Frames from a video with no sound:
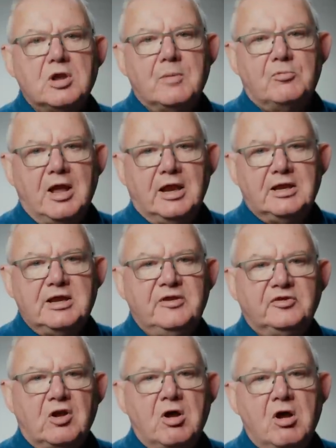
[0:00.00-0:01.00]
Cup rally
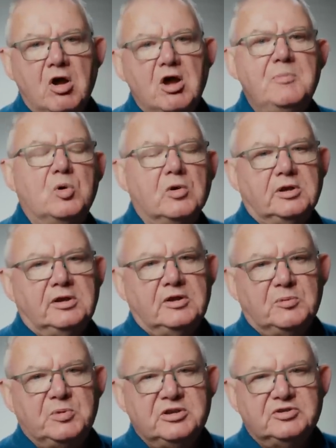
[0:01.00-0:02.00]
is a high point in
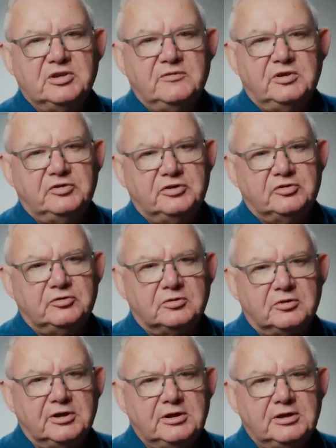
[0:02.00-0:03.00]
the P76
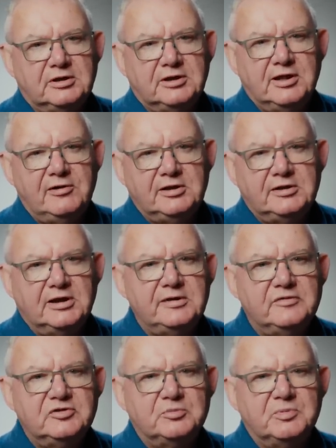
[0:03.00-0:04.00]
story, carrying
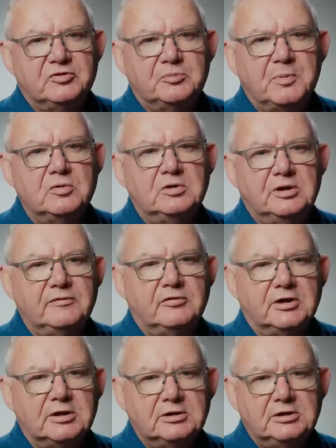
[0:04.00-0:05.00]
David's bespoke
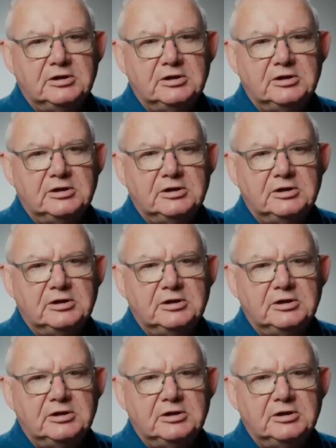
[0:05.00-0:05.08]
livery.